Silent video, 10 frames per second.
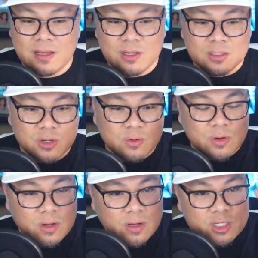So
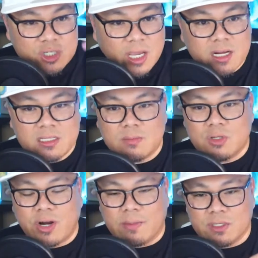share and
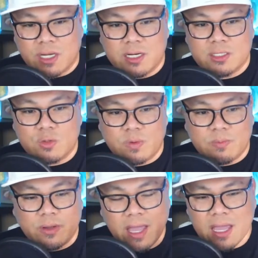subscribe. Share this to
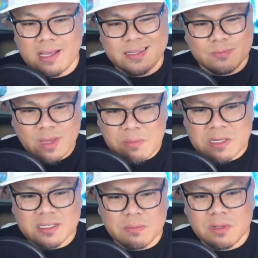people. Hey, maybe
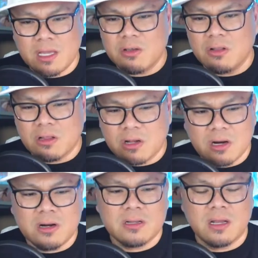someday you
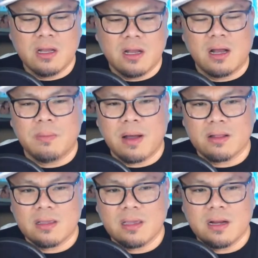learn
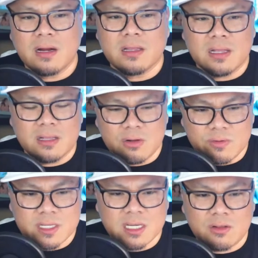about here, and then you
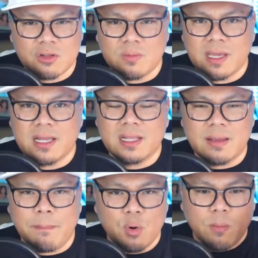reach out to Megan, and
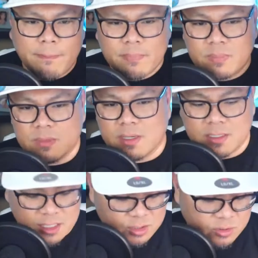then boom,
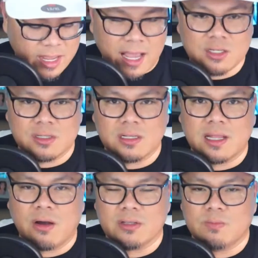she took action, and
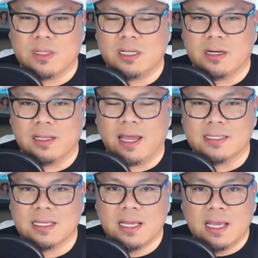now it's
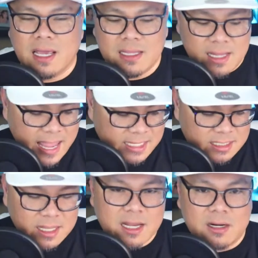materialized. And last
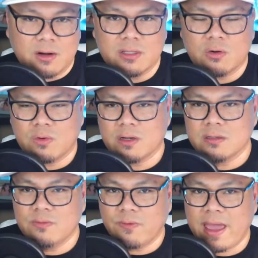letter on the
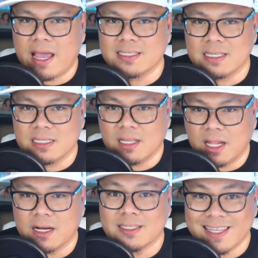word fast is
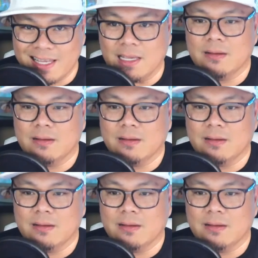letter T.